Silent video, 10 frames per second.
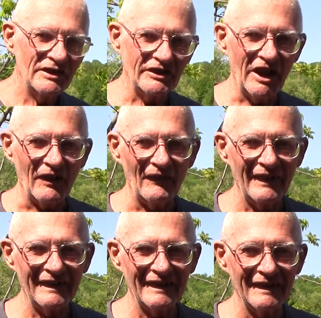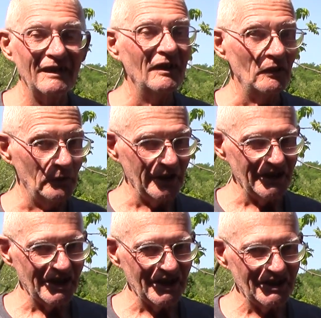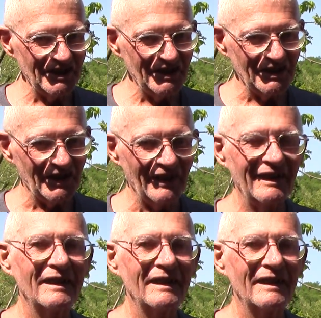So, what are you going to do?